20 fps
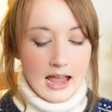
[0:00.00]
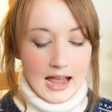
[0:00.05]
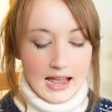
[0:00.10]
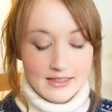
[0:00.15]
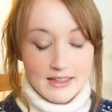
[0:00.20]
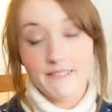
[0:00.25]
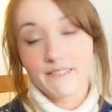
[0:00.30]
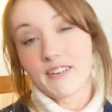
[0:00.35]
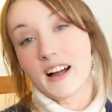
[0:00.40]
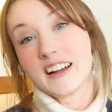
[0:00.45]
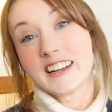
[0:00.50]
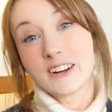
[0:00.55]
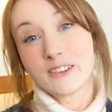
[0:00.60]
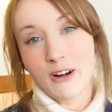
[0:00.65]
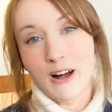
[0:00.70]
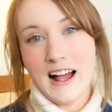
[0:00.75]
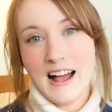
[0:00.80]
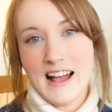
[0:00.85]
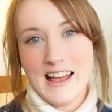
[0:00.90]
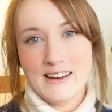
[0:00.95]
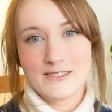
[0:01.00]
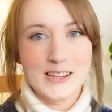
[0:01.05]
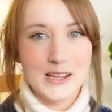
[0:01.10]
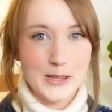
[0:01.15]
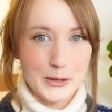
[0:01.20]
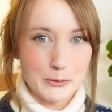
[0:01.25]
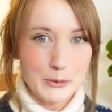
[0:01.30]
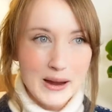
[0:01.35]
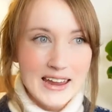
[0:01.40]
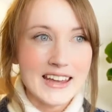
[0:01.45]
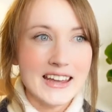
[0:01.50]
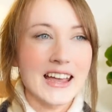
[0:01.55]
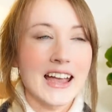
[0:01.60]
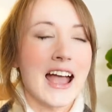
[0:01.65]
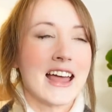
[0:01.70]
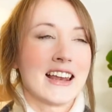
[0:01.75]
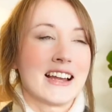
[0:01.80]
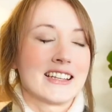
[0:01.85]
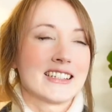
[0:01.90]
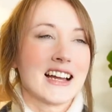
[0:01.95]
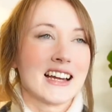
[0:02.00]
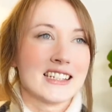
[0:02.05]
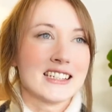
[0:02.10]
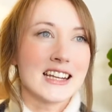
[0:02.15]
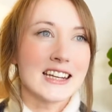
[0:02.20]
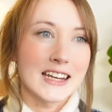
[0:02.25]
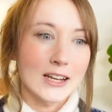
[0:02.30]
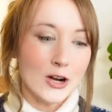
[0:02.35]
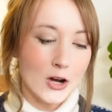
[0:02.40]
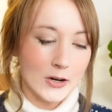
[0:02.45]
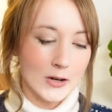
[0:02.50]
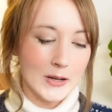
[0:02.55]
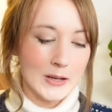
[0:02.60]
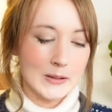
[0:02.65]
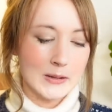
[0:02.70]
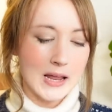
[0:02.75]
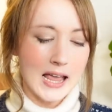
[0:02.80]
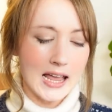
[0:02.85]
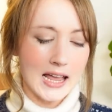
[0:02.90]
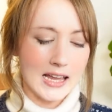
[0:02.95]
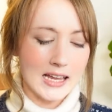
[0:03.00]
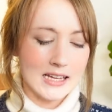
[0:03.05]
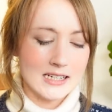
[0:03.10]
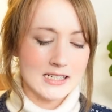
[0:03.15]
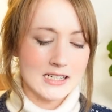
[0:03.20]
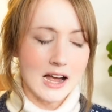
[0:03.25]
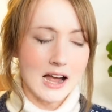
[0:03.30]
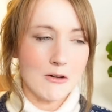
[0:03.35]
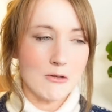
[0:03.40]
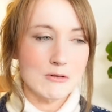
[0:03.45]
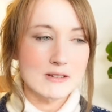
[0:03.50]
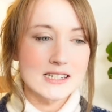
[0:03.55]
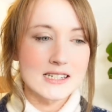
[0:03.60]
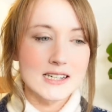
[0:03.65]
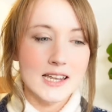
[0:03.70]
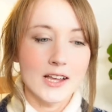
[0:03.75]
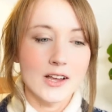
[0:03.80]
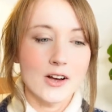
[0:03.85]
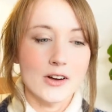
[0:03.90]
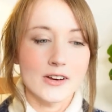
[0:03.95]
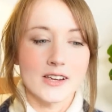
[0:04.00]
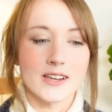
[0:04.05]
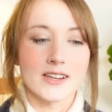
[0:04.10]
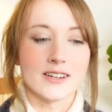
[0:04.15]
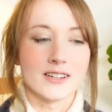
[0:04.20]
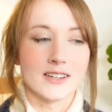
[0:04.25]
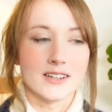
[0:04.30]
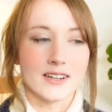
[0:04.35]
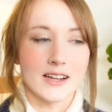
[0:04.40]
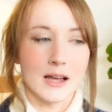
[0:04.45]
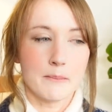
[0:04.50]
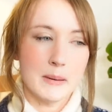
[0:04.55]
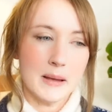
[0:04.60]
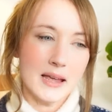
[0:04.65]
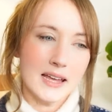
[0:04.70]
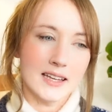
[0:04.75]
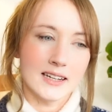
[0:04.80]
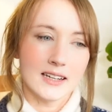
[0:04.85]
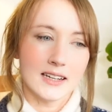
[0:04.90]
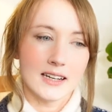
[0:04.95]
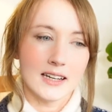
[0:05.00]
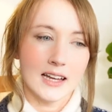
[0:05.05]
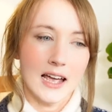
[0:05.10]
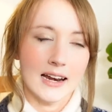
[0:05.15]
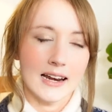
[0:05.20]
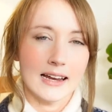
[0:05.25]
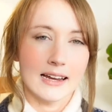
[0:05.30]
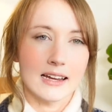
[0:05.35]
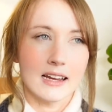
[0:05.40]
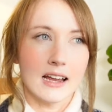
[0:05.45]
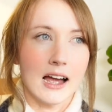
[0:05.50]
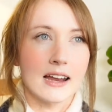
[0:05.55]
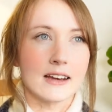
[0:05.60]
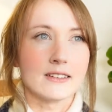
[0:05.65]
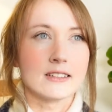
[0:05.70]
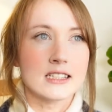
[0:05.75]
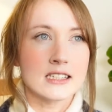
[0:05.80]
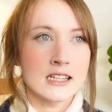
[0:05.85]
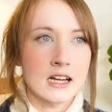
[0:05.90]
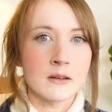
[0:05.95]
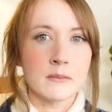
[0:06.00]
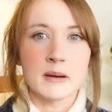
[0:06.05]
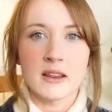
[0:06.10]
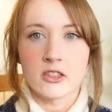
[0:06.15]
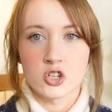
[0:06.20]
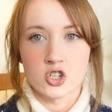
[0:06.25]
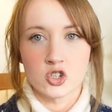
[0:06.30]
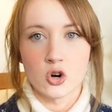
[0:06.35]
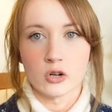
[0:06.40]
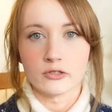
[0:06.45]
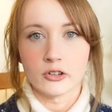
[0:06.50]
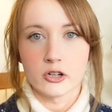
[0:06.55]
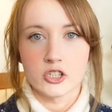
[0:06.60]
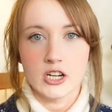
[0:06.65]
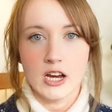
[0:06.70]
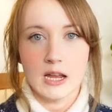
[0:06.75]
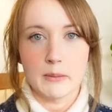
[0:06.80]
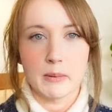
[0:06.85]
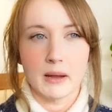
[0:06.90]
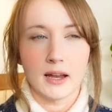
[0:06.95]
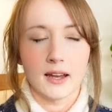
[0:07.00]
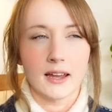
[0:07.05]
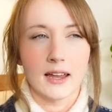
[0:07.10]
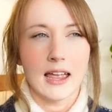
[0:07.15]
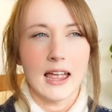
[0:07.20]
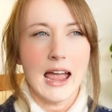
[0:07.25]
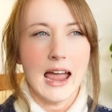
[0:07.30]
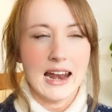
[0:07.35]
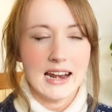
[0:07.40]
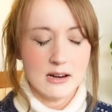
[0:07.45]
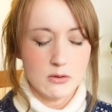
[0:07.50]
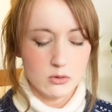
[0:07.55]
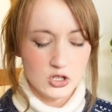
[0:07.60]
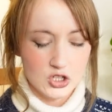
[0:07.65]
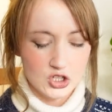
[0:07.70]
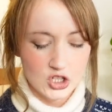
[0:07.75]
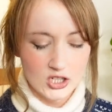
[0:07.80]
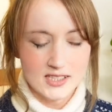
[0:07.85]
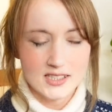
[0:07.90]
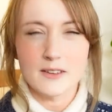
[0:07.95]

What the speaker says: They finally arrived the other week, and I started knitting on it, and I was knitting on it a bit, and I'd done a bit of the short row shaping, and it was just